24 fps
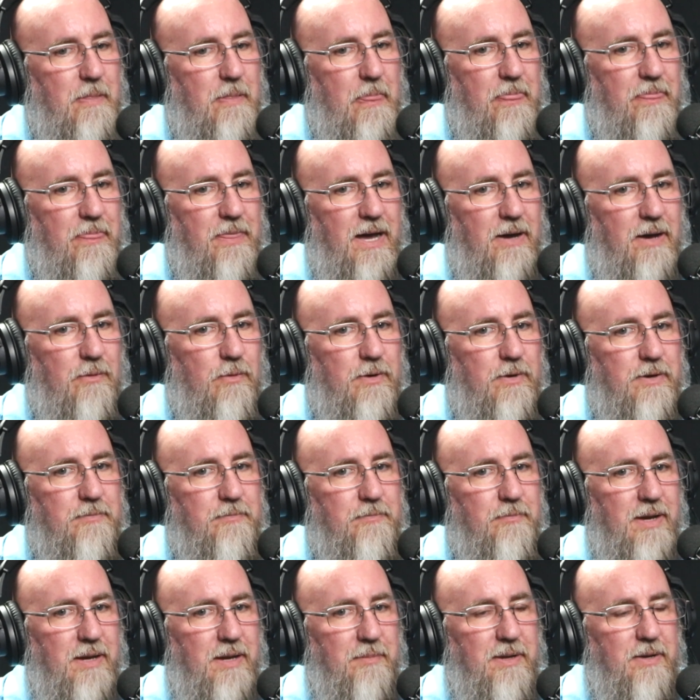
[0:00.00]
that would
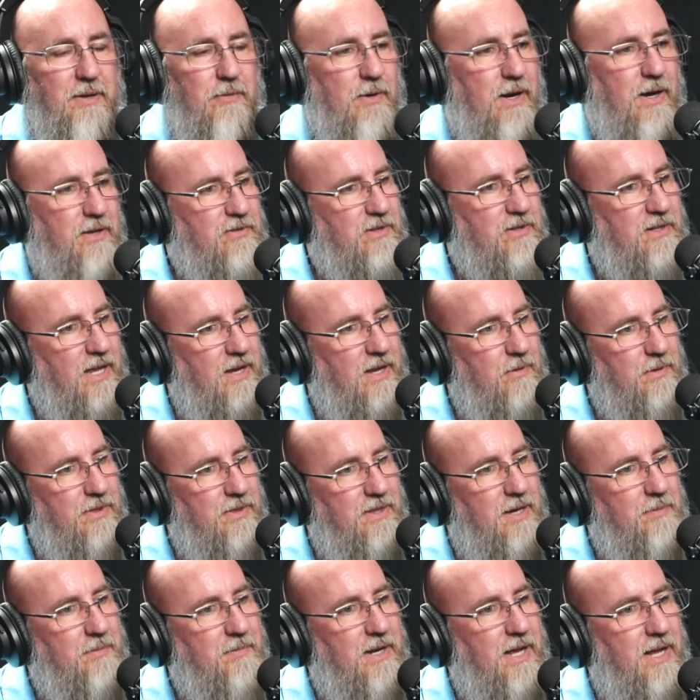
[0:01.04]
maybe resonate with
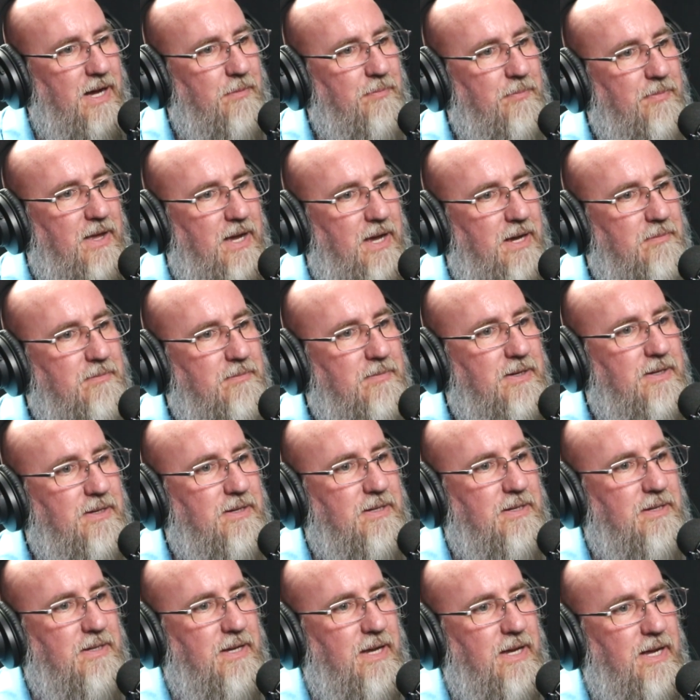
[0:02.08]
them and help them
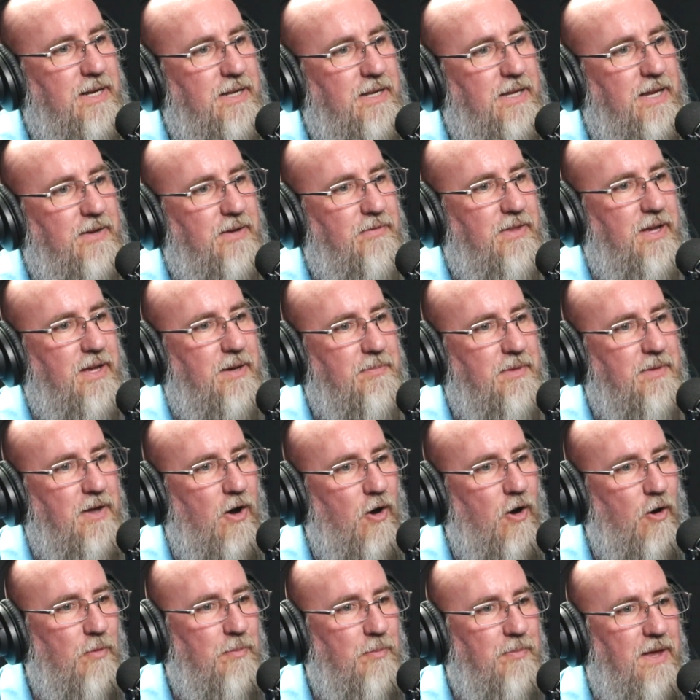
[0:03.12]
and give them the
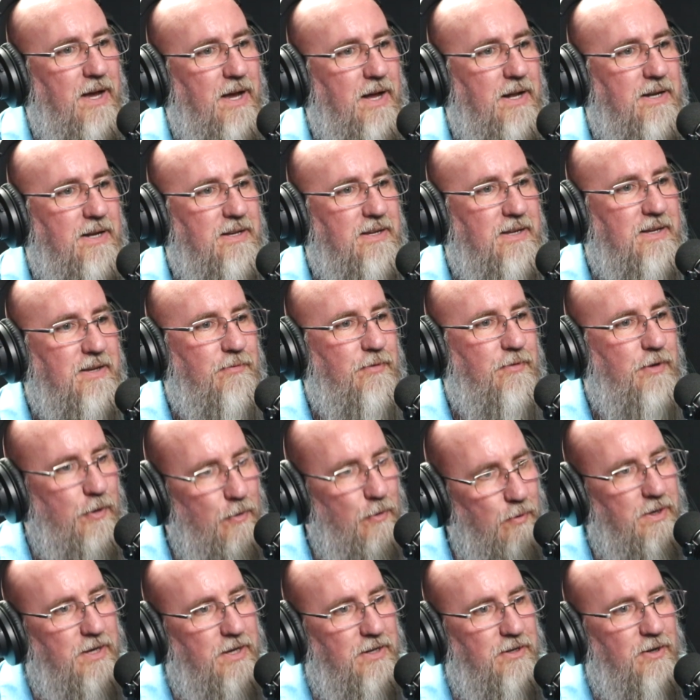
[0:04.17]
hope that if
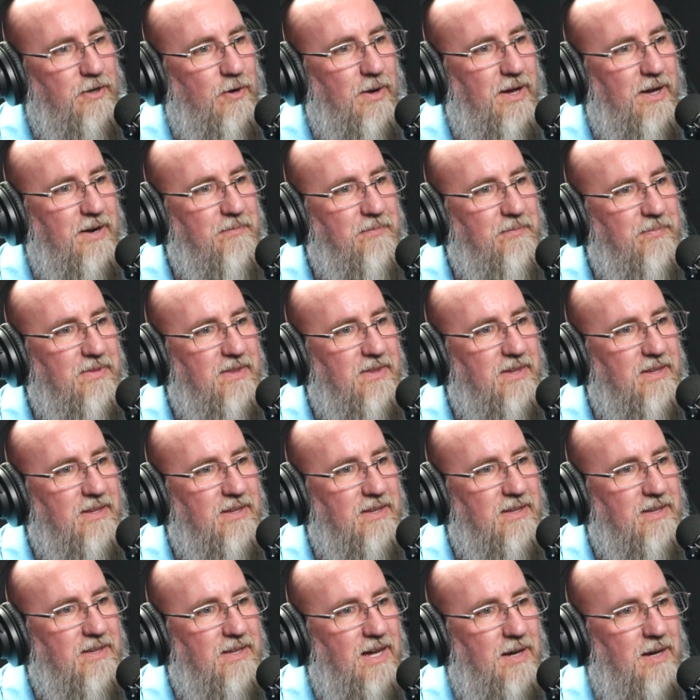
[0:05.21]
you could do it,
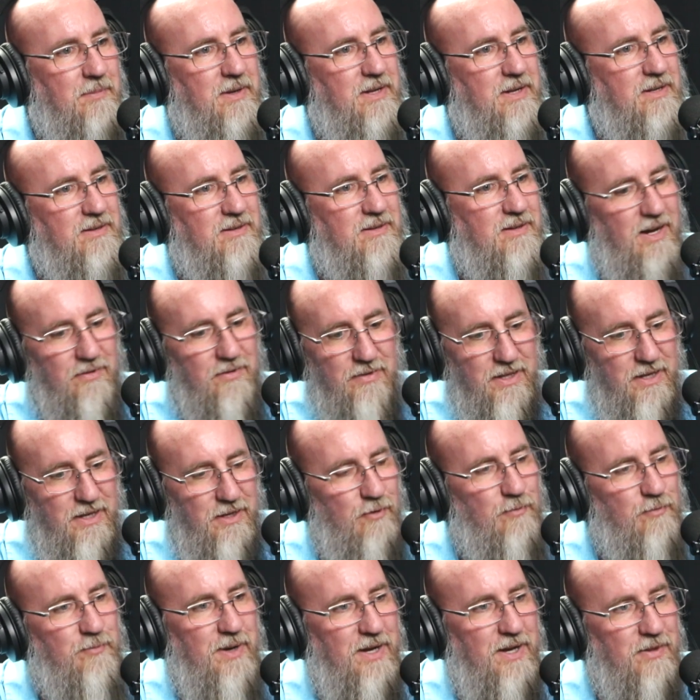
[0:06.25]
I mean, everything
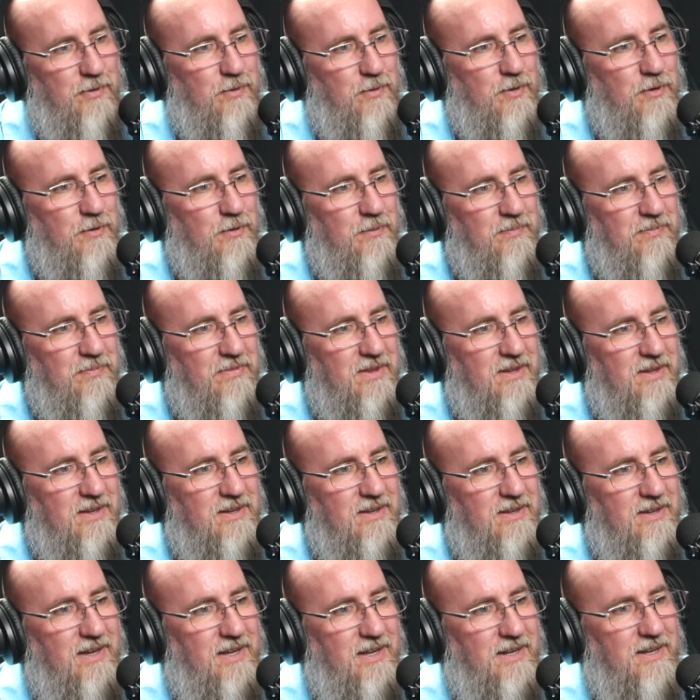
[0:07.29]
you've been through,
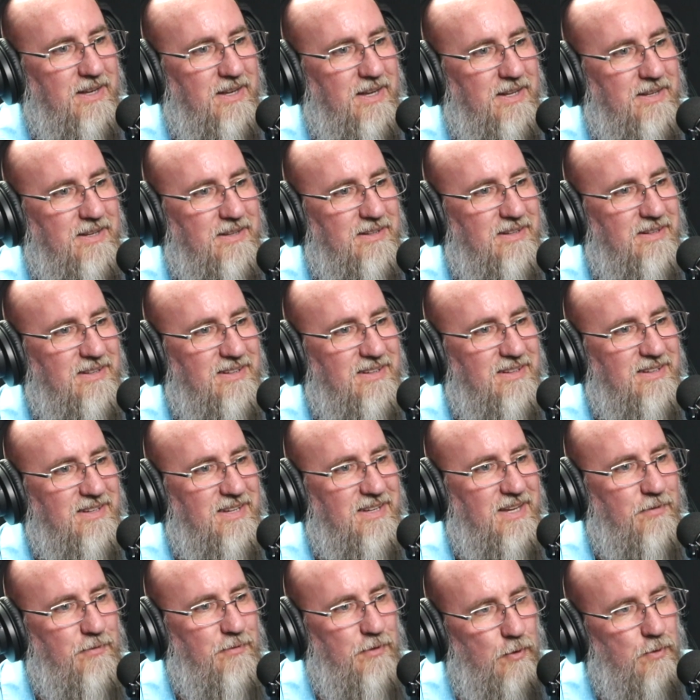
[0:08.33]
and
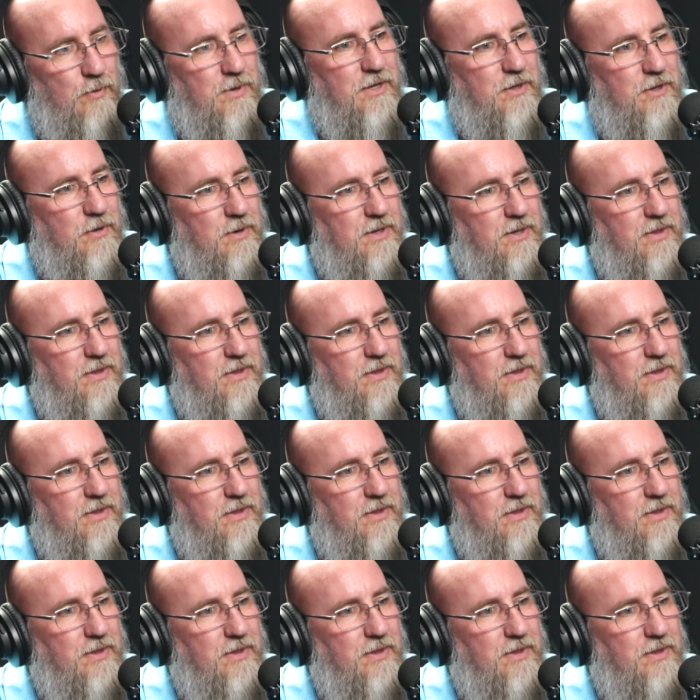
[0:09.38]
if you can do it,